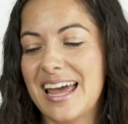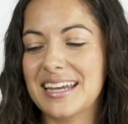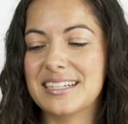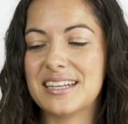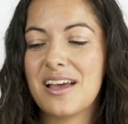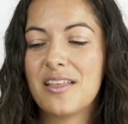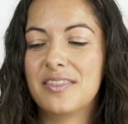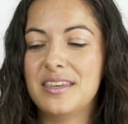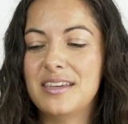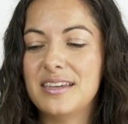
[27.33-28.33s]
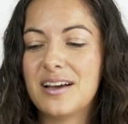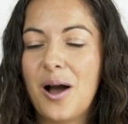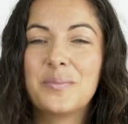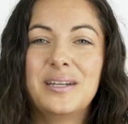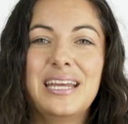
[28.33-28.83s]
and the
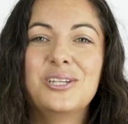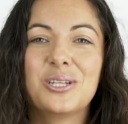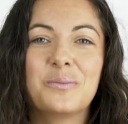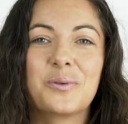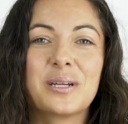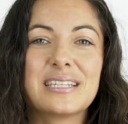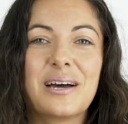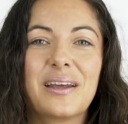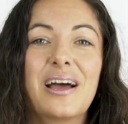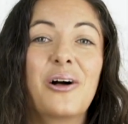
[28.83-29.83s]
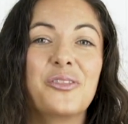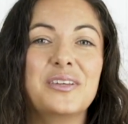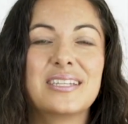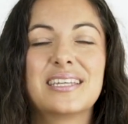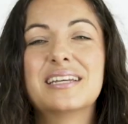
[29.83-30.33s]
combination brings out a
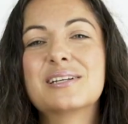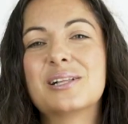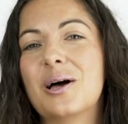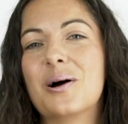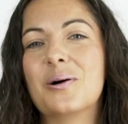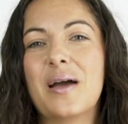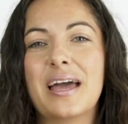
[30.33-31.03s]
healthy skin glow,